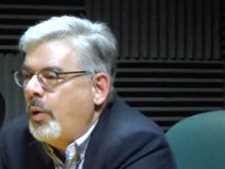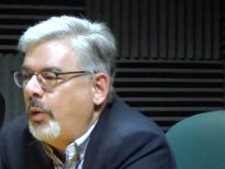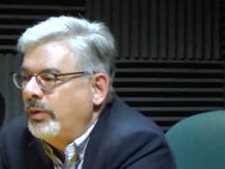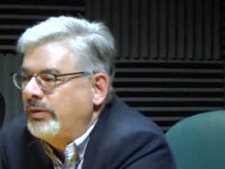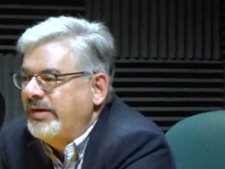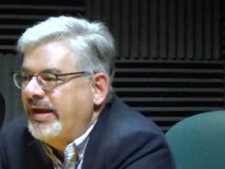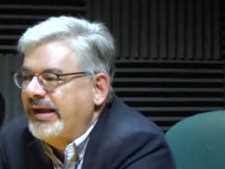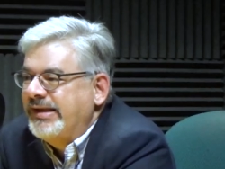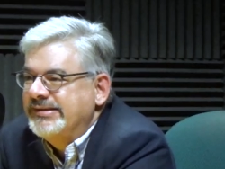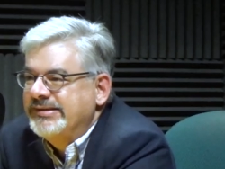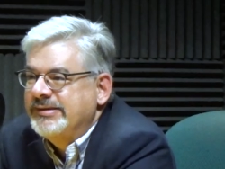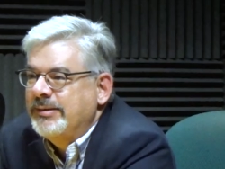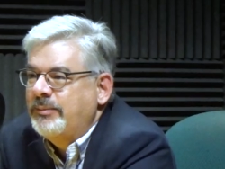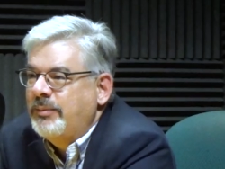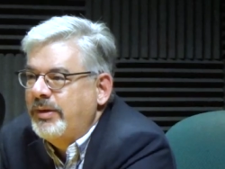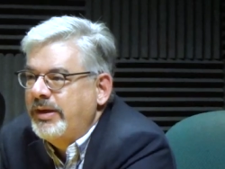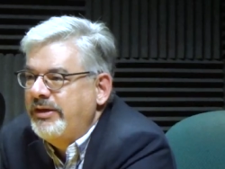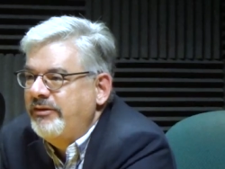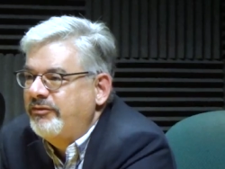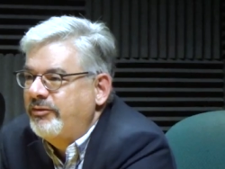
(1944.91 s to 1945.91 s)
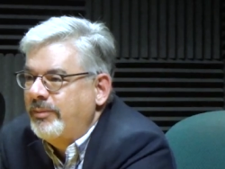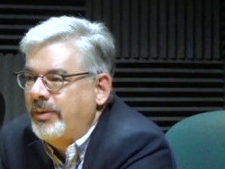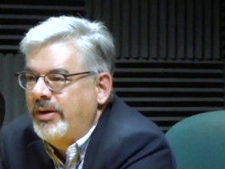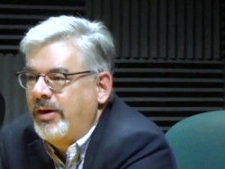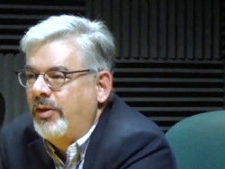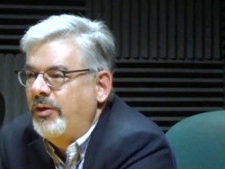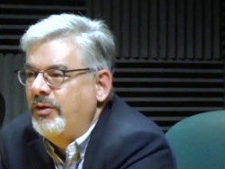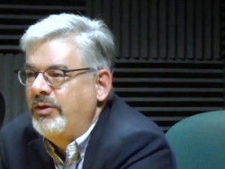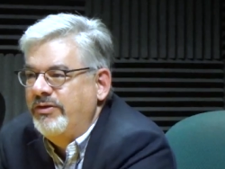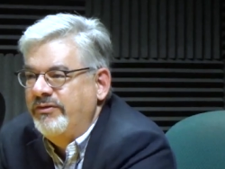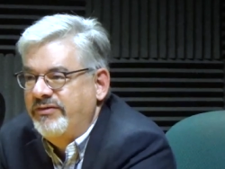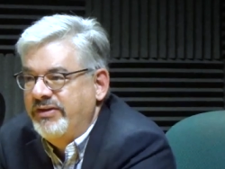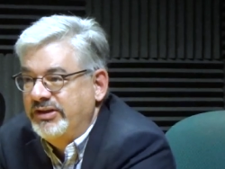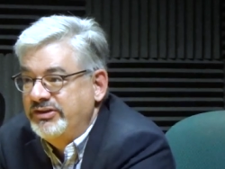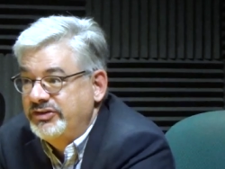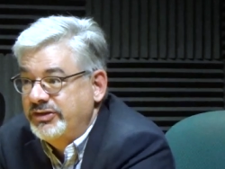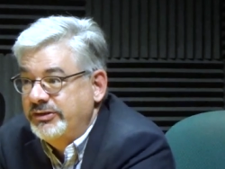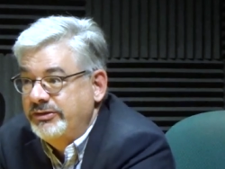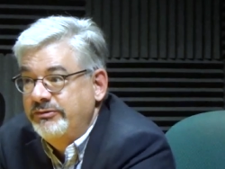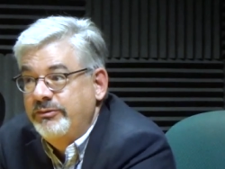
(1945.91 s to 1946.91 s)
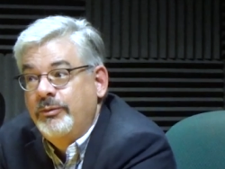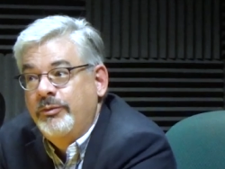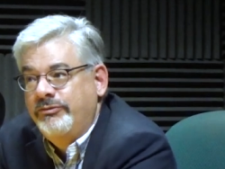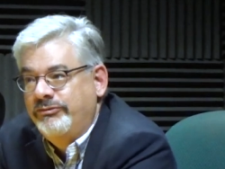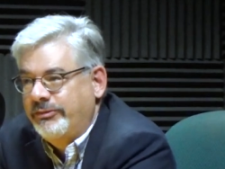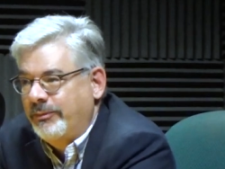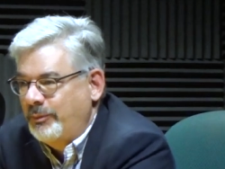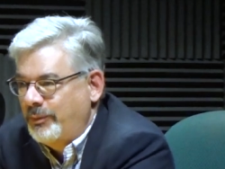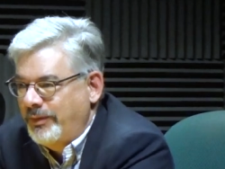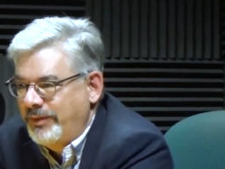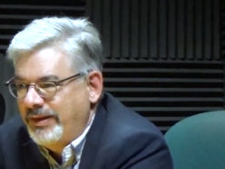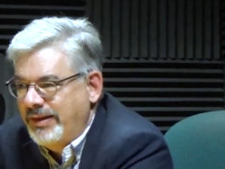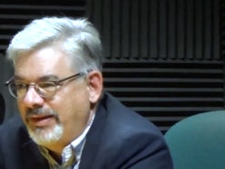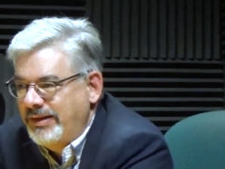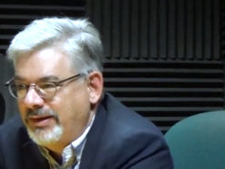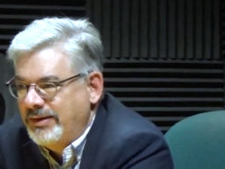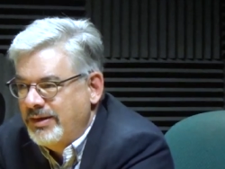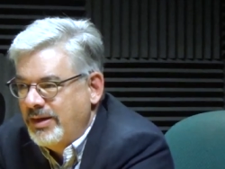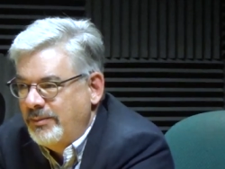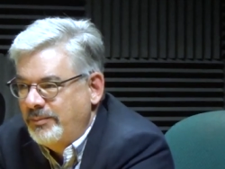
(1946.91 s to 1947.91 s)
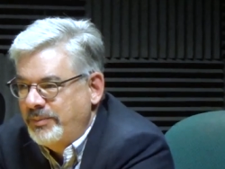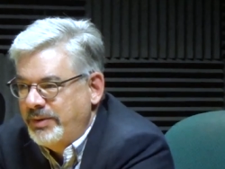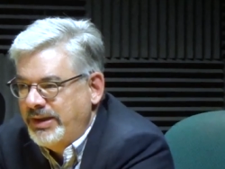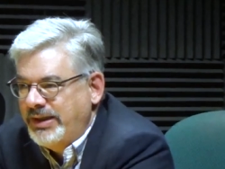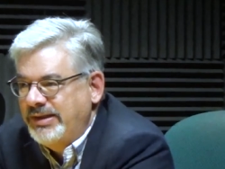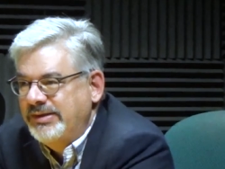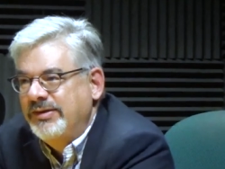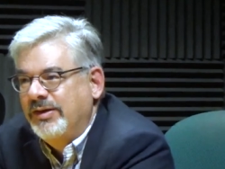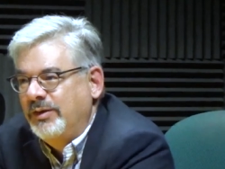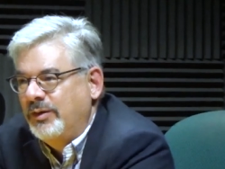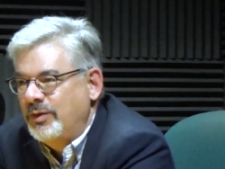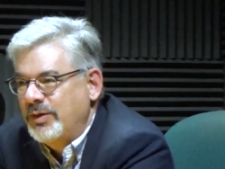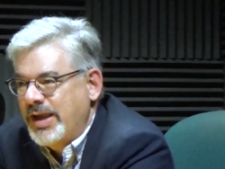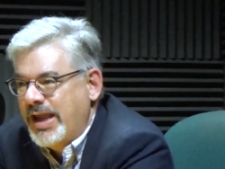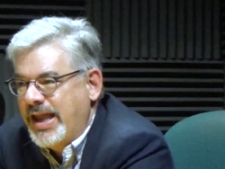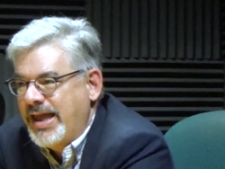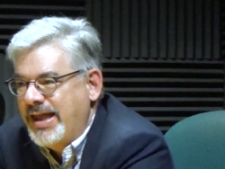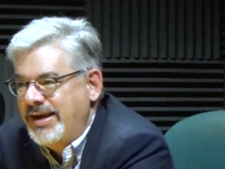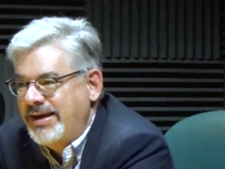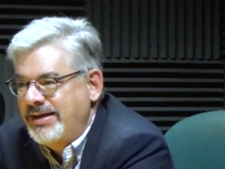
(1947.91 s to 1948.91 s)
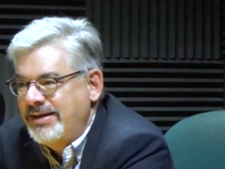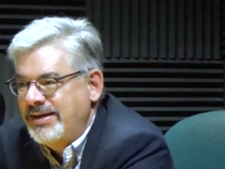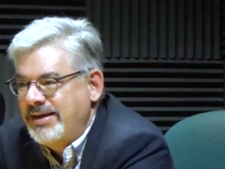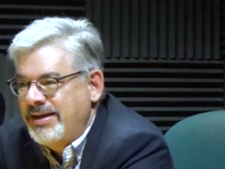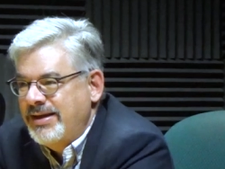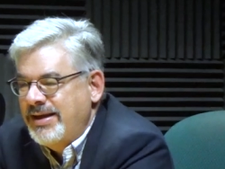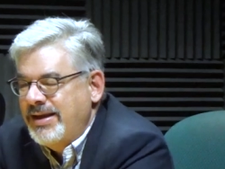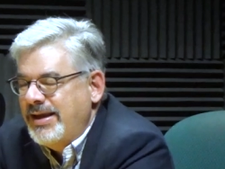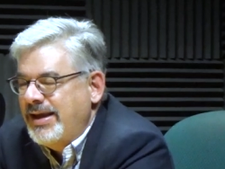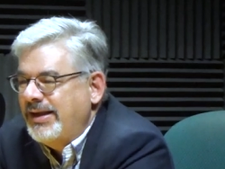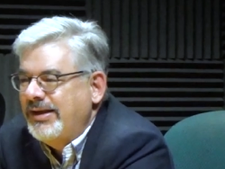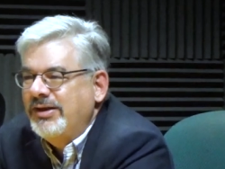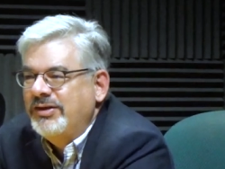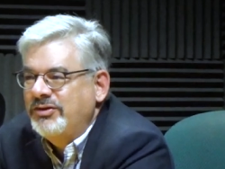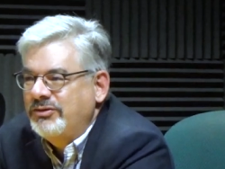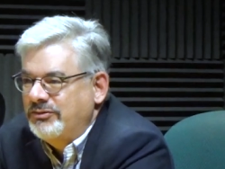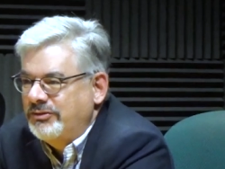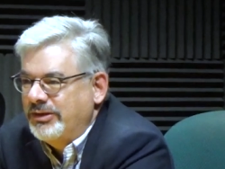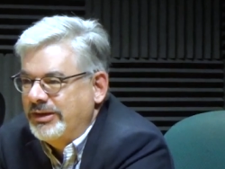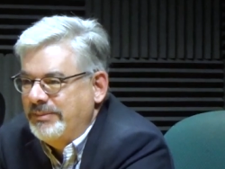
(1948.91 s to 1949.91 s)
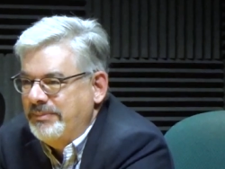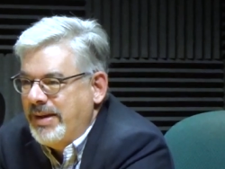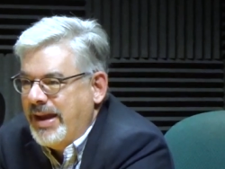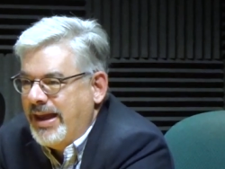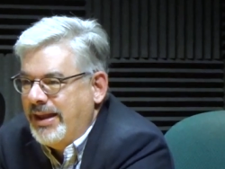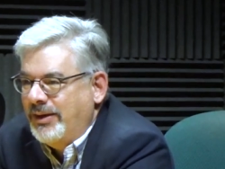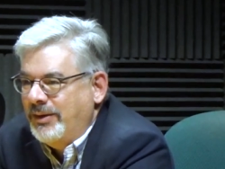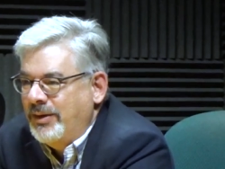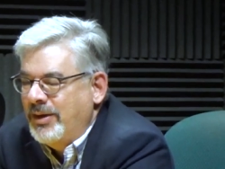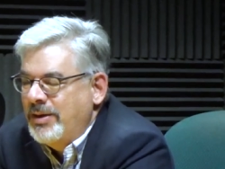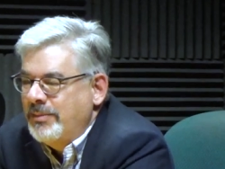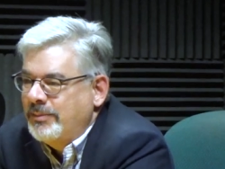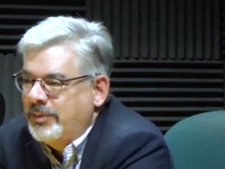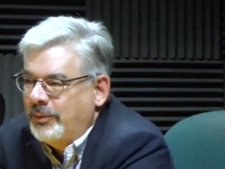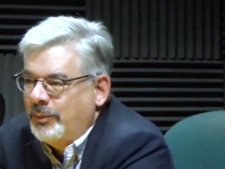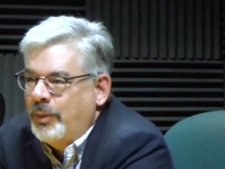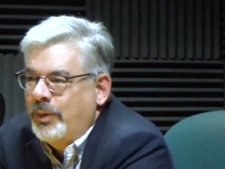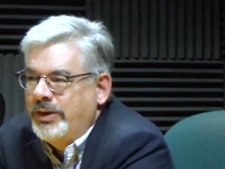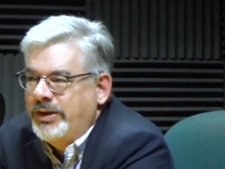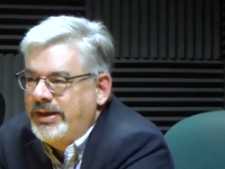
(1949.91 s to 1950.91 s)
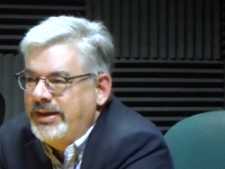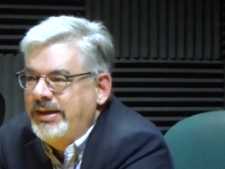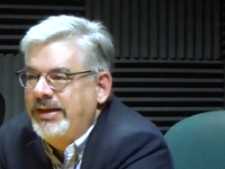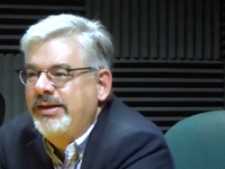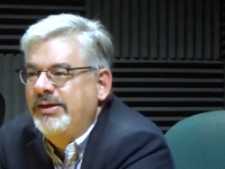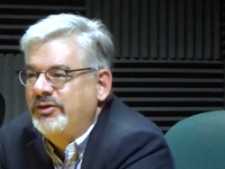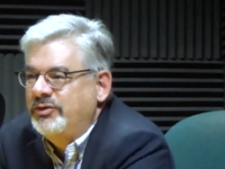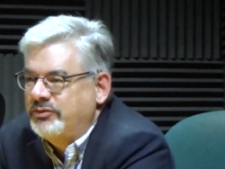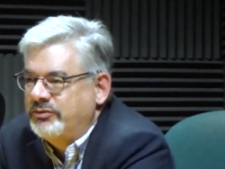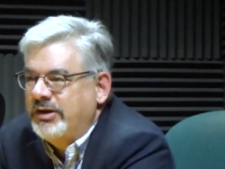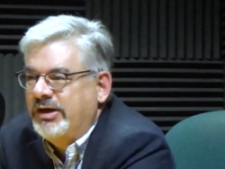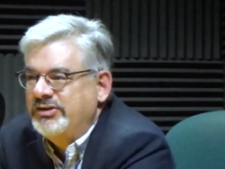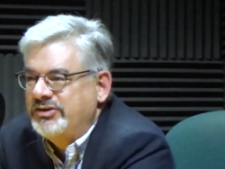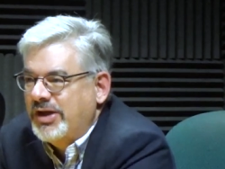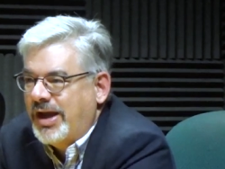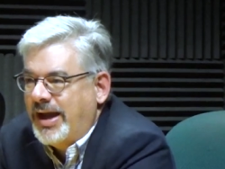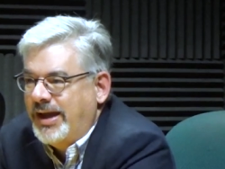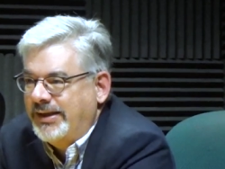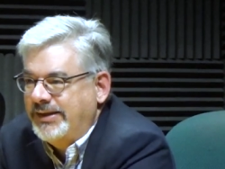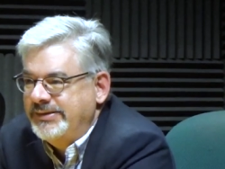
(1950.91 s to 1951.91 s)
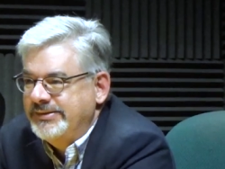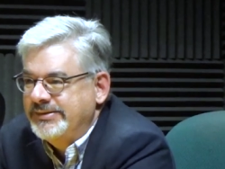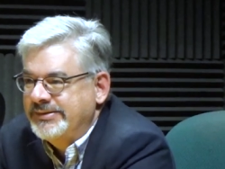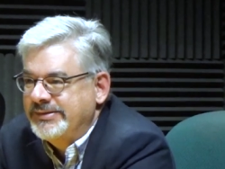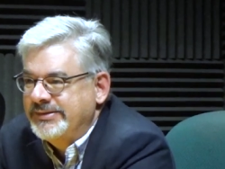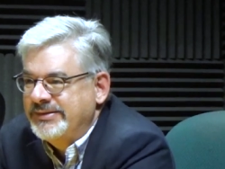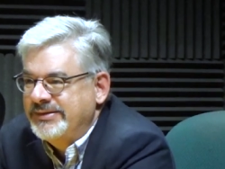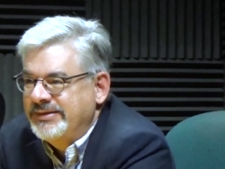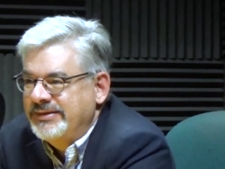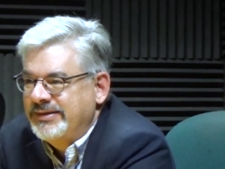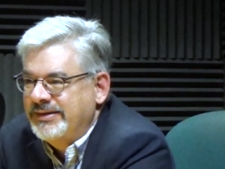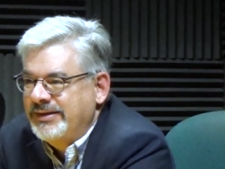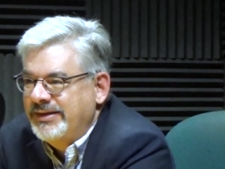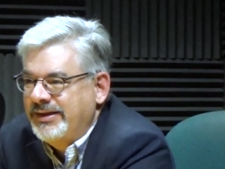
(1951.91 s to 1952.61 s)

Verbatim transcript: or takes somebody from another division mm-hmm. from within the company to look at it, it doesn't really matter. But what you need is fresh eyes. Uh-huh.